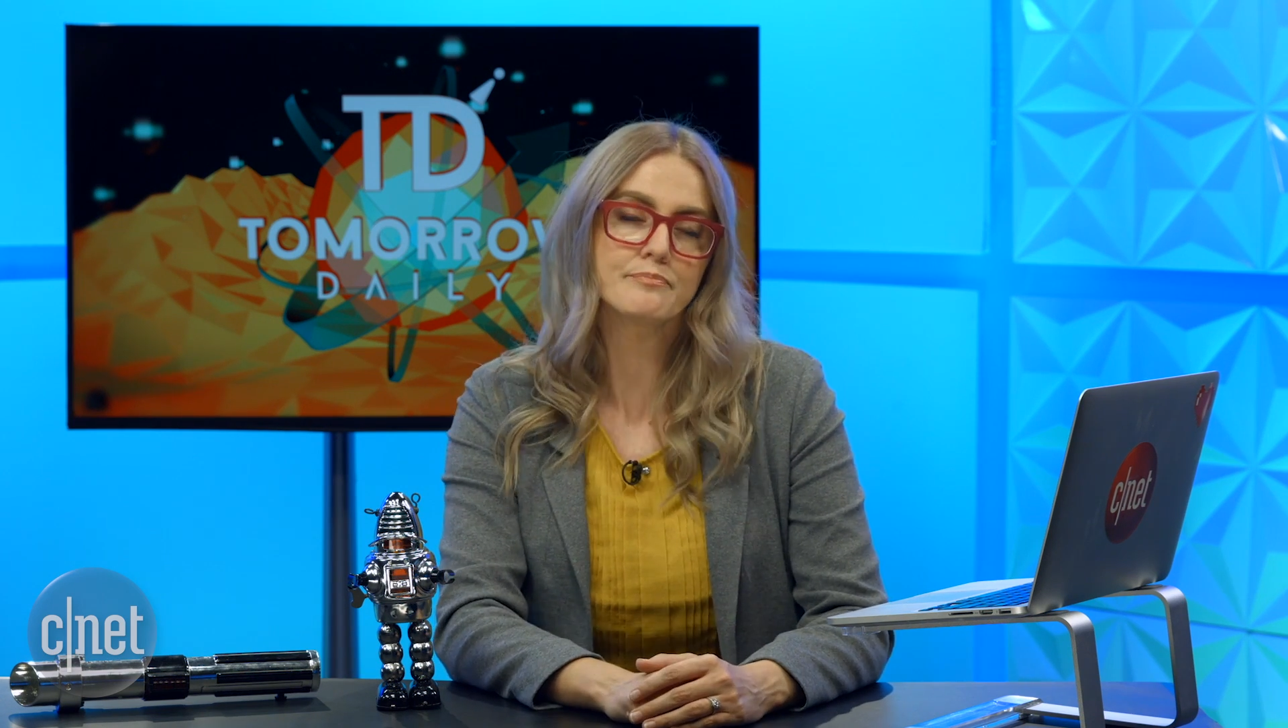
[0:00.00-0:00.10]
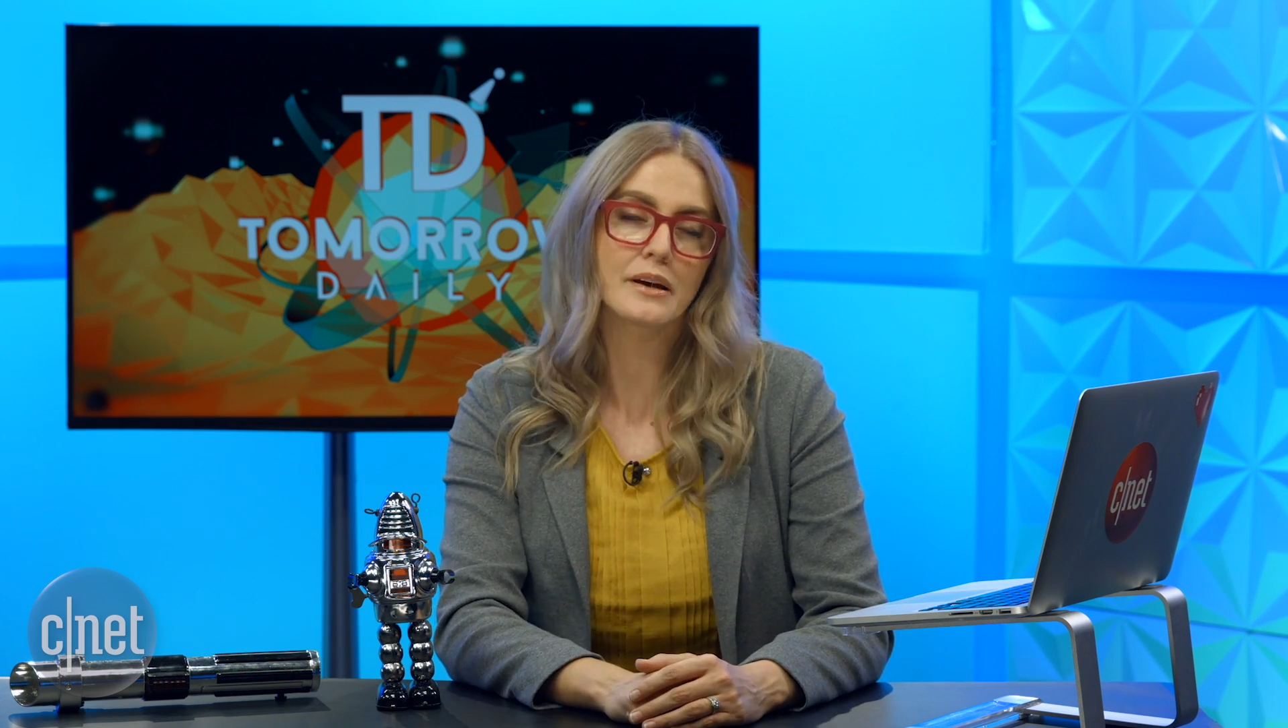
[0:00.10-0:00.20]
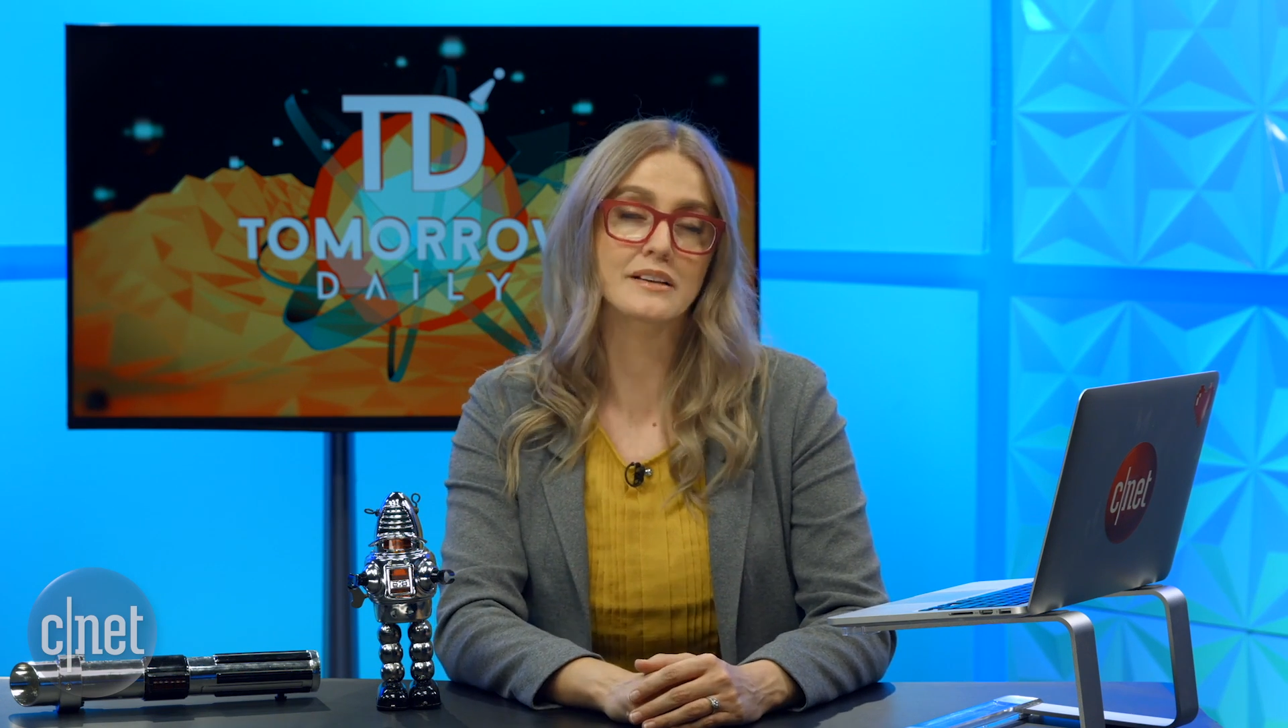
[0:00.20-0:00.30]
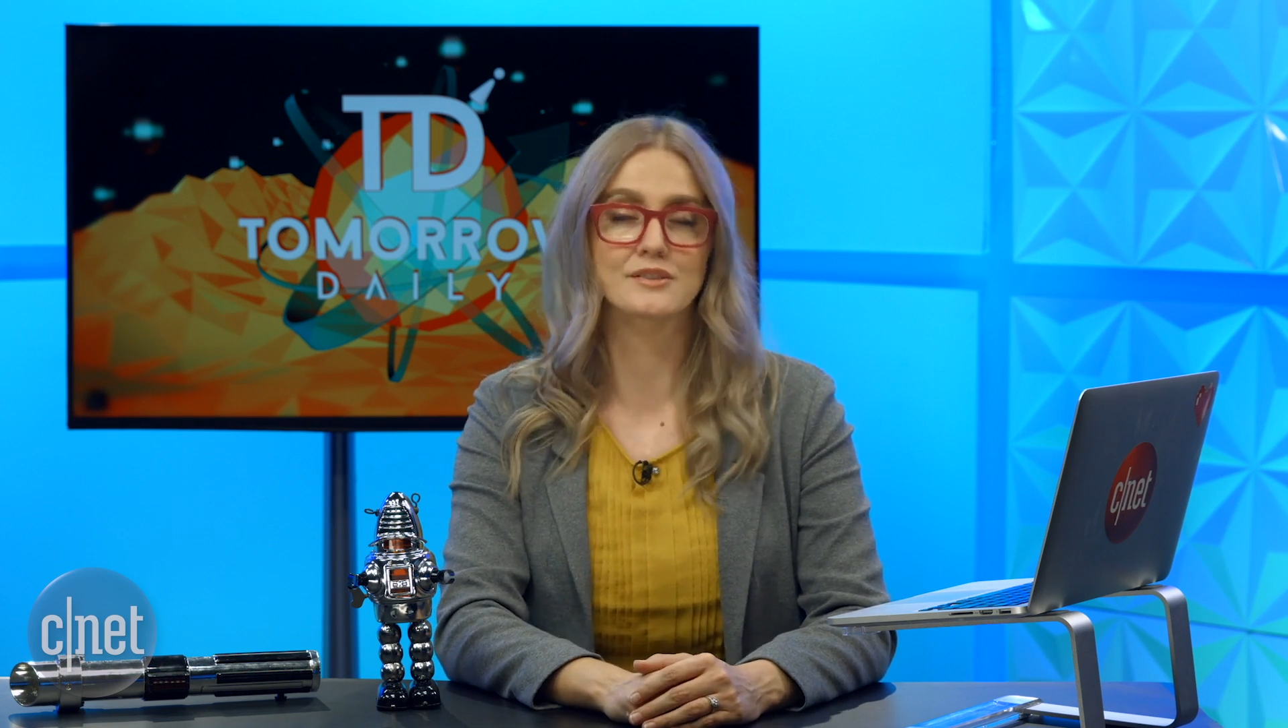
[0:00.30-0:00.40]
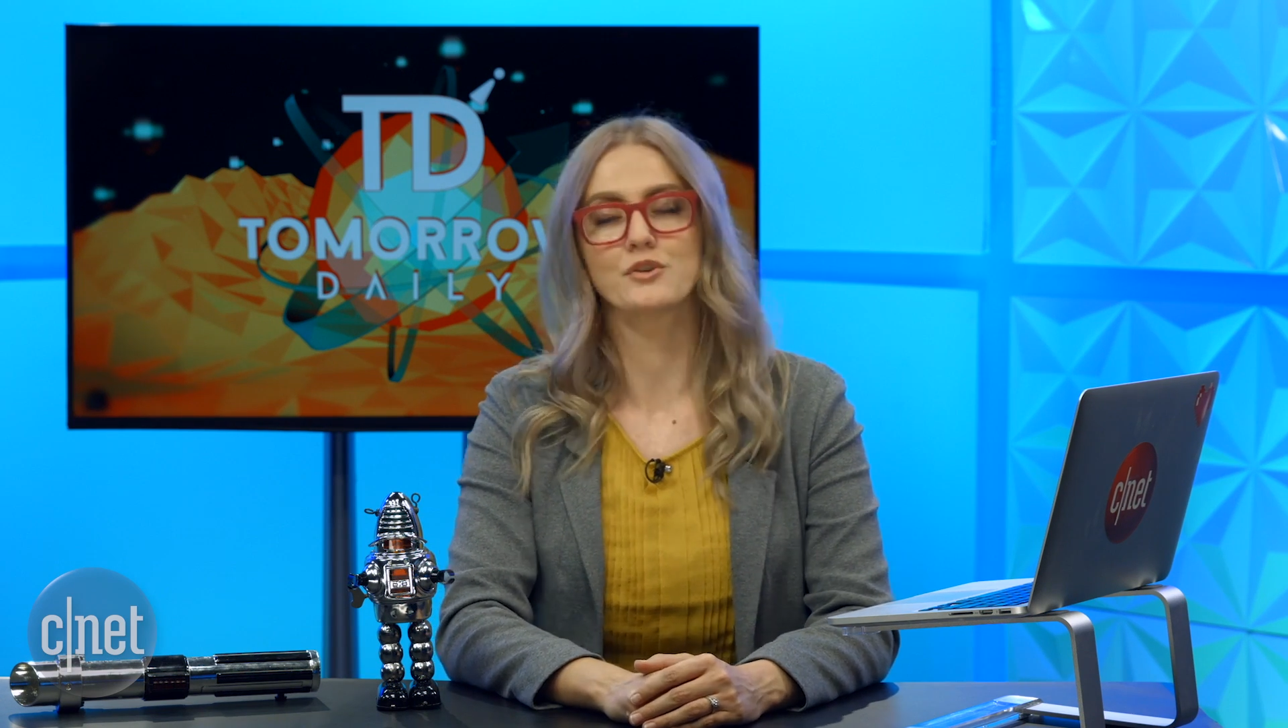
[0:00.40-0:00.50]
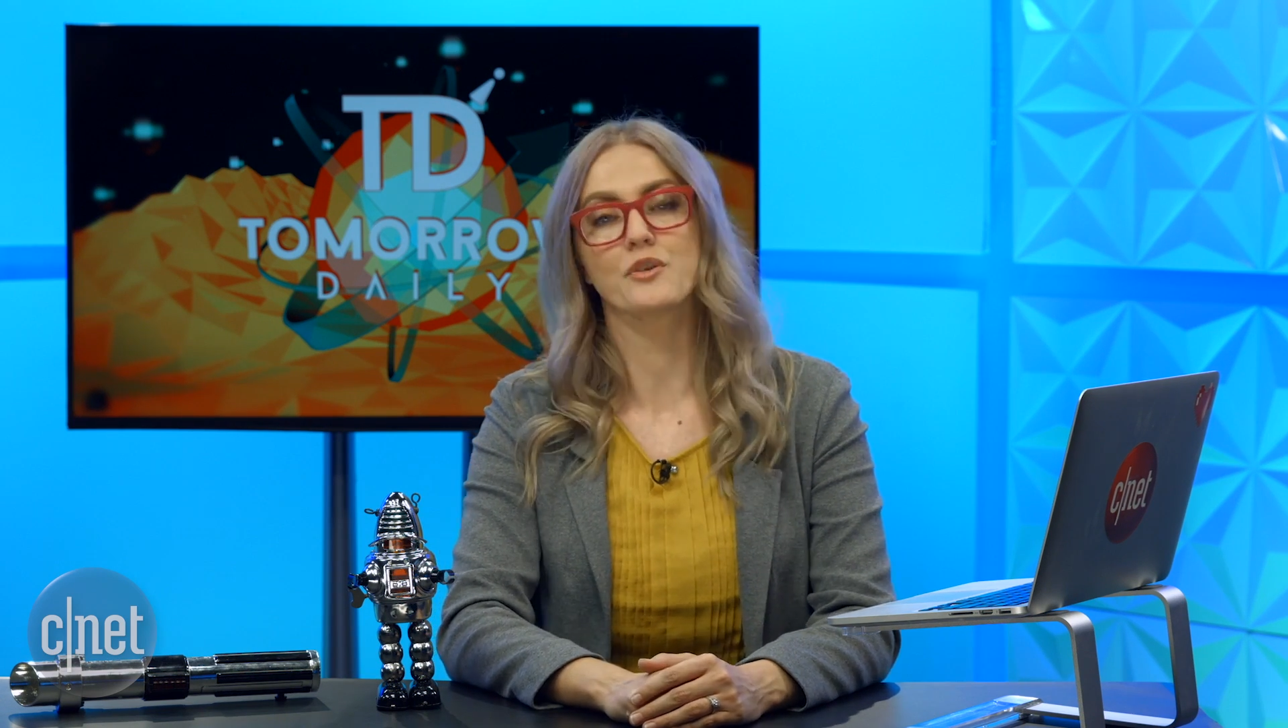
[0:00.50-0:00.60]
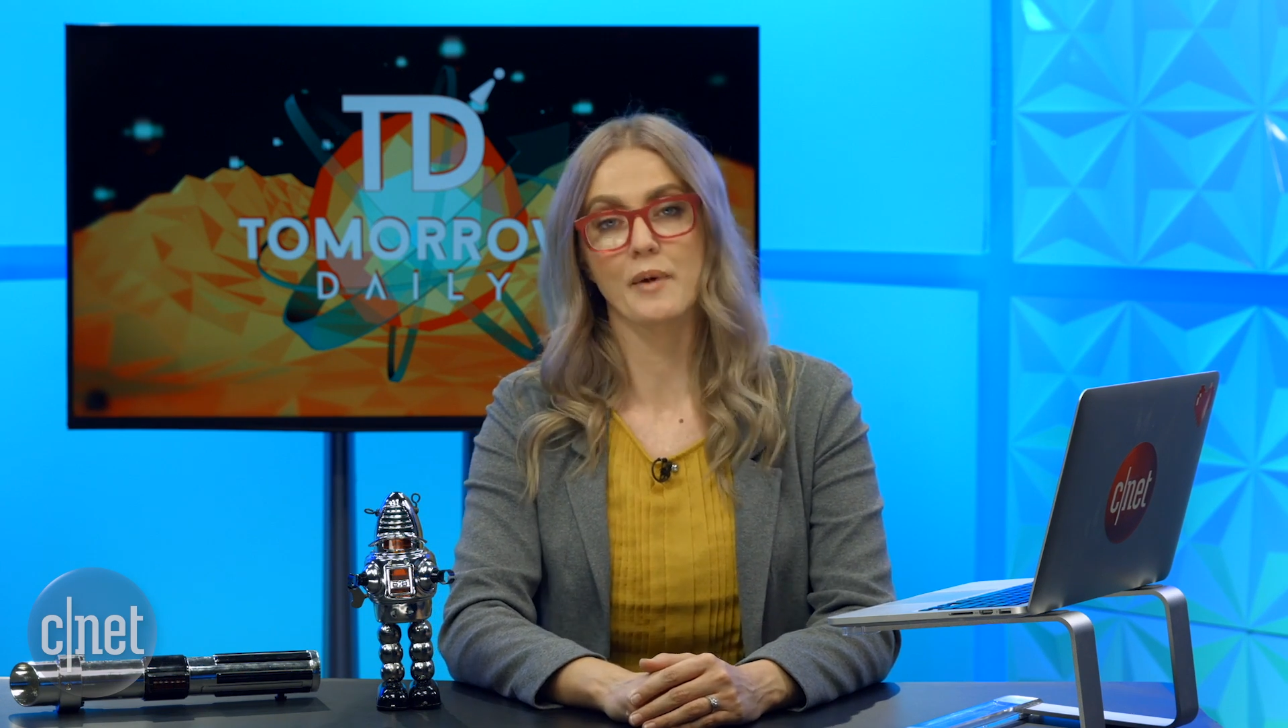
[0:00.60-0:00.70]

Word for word: because they're the